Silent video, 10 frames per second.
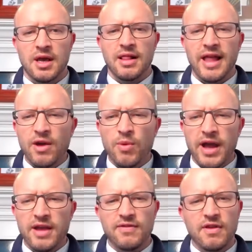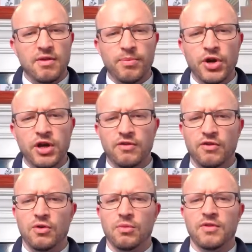Likewise, the book
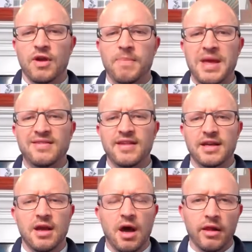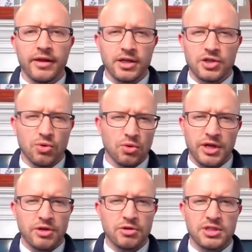assumes a basic knowledge or
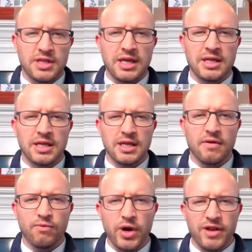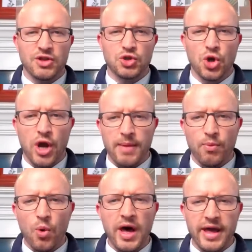understanding of what the tribe
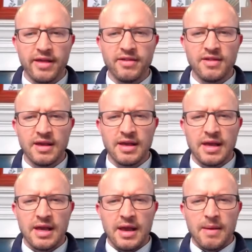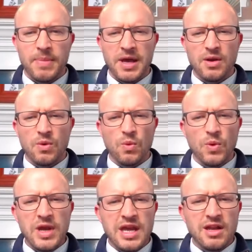was, but
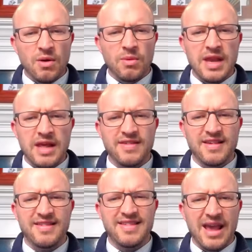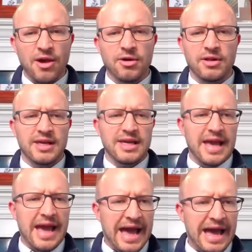we don't necessarily
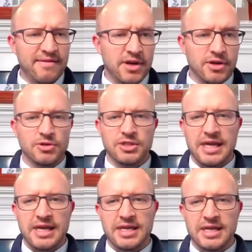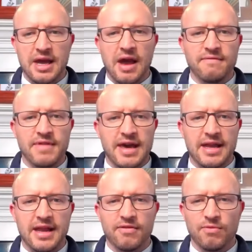have an understanding of that
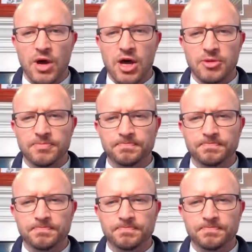as well.